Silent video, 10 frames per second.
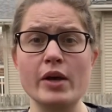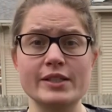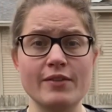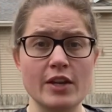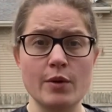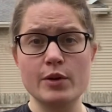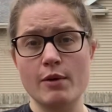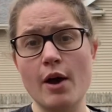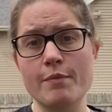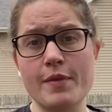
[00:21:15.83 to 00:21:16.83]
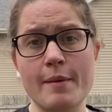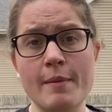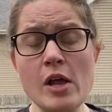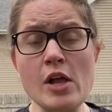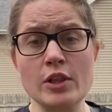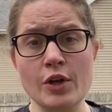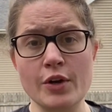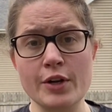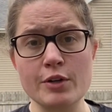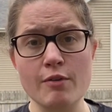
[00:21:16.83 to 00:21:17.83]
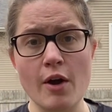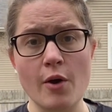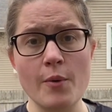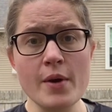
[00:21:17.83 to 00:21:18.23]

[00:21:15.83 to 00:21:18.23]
video and you help them learn and grow